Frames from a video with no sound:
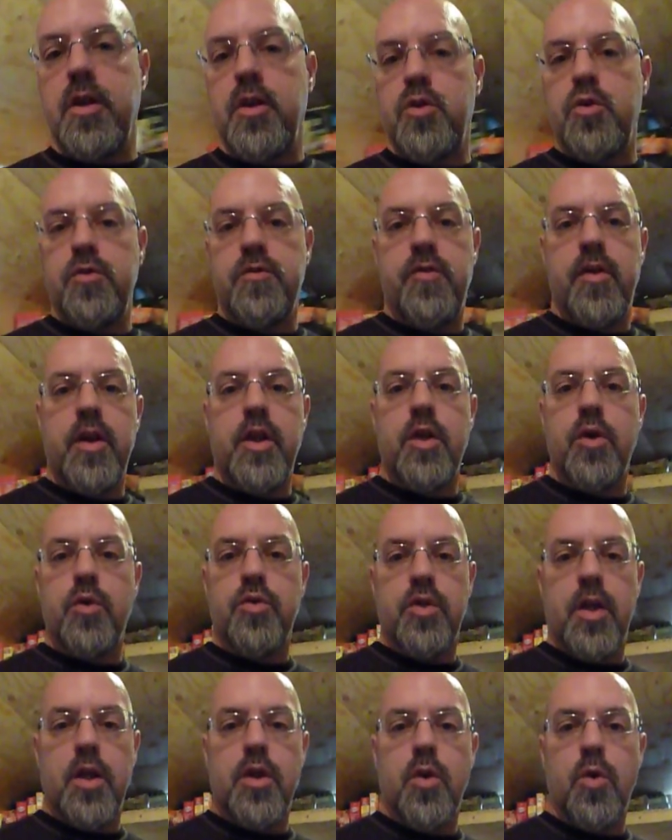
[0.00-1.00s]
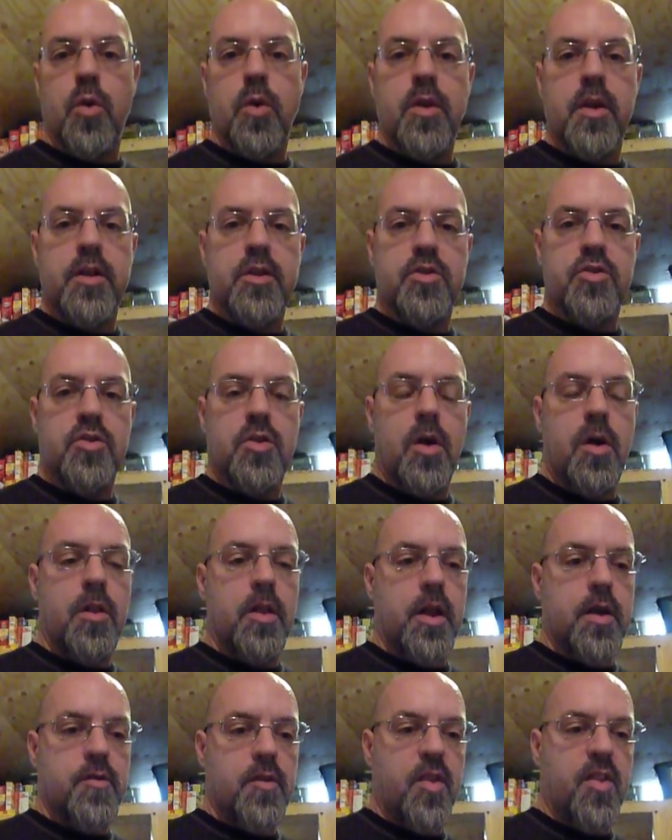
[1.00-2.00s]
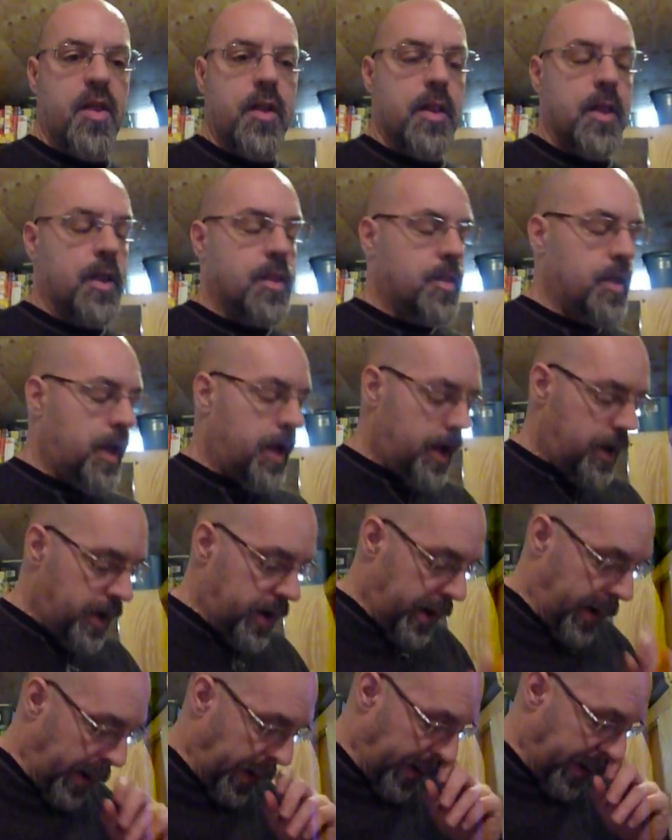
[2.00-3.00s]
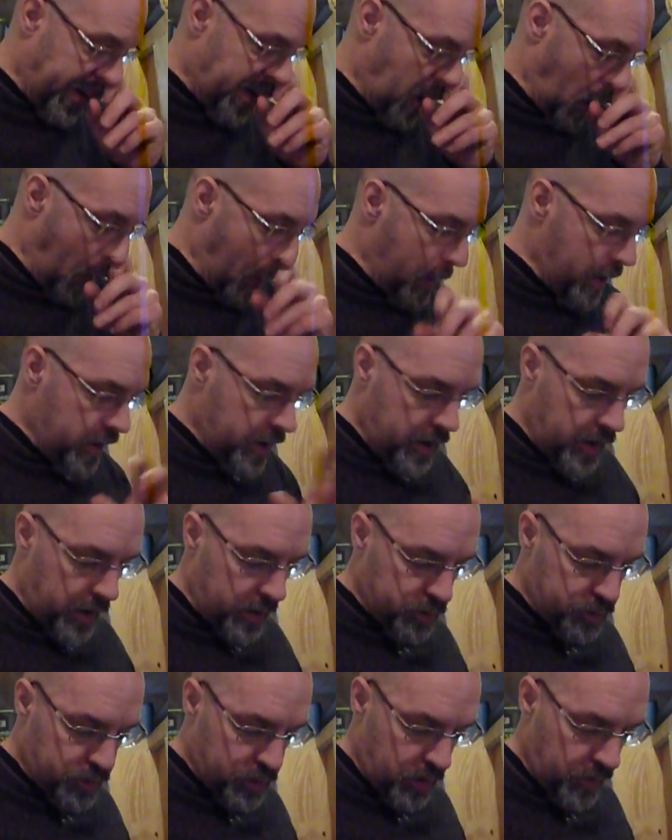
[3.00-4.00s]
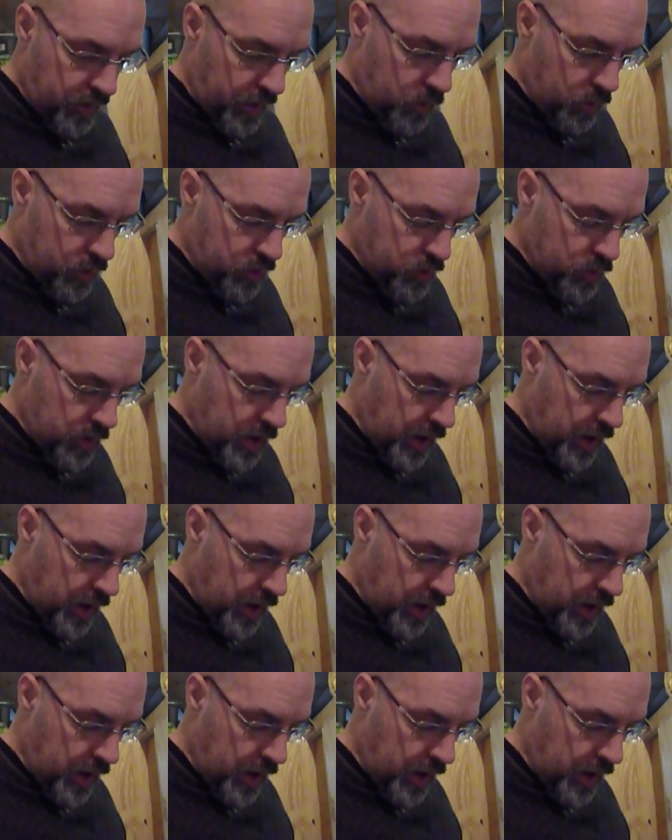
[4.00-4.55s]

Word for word: I'll do videos on the whole install and everything like that, and I'll share that with you